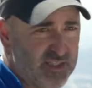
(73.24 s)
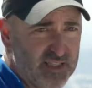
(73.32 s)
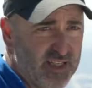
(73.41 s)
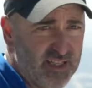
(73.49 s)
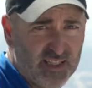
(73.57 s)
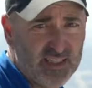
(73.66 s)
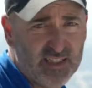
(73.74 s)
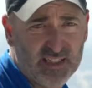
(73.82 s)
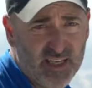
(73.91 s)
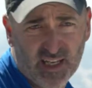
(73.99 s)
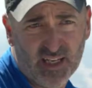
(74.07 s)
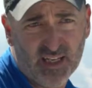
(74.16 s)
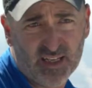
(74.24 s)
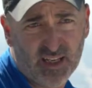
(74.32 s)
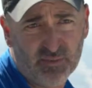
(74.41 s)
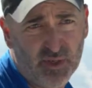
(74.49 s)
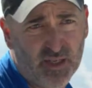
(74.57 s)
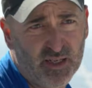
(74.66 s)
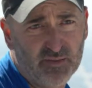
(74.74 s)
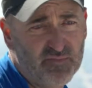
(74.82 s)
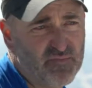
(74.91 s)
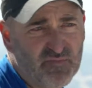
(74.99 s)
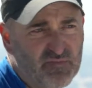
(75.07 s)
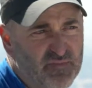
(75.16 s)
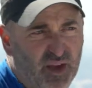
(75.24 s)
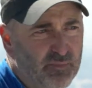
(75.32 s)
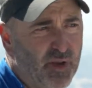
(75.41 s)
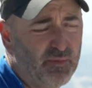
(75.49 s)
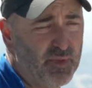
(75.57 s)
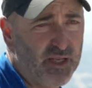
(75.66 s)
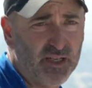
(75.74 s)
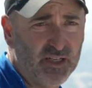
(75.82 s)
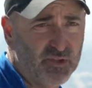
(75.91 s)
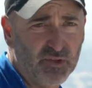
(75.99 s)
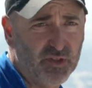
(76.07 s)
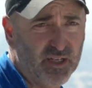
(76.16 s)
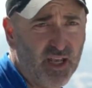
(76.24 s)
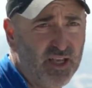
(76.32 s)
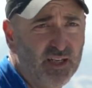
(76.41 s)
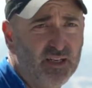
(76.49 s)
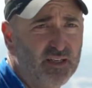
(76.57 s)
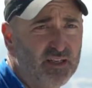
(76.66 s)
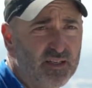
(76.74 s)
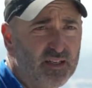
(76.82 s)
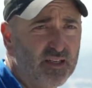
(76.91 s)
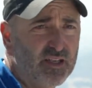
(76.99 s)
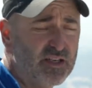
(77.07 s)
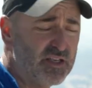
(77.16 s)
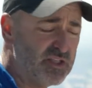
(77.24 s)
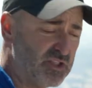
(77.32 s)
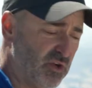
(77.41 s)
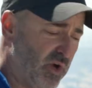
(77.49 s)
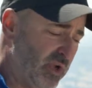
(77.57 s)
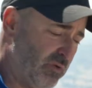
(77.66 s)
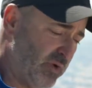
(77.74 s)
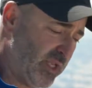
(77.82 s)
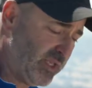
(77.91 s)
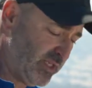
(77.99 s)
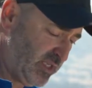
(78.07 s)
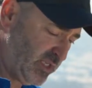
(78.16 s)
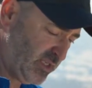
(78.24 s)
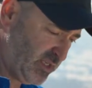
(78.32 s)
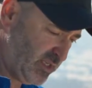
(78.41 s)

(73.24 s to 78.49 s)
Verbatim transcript: was that this is it. I mean, I'm not making it through the night. So I went